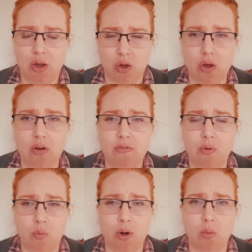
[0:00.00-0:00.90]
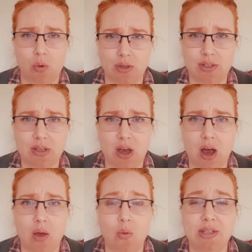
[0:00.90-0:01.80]
good for what it was.
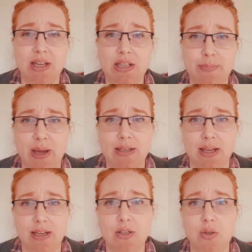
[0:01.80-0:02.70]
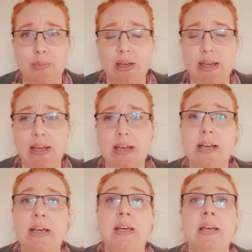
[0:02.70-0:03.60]
I was expecting to be
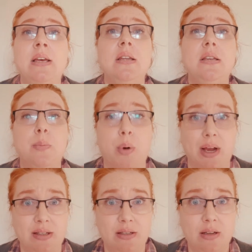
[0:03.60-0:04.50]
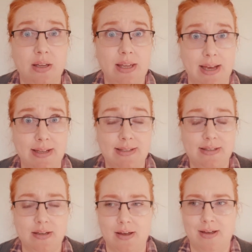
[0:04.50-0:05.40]
depressed,
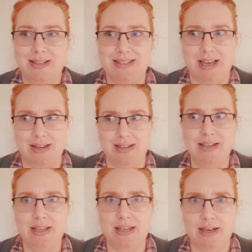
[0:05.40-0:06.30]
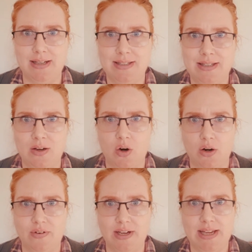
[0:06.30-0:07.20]
yes, saddened, yes,
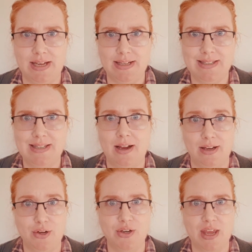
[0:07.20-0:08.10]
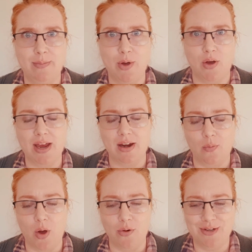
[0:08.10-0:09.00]
horrified, yes. I could keep going and
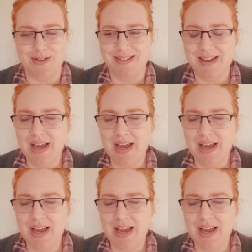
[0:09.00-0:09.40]
I won't,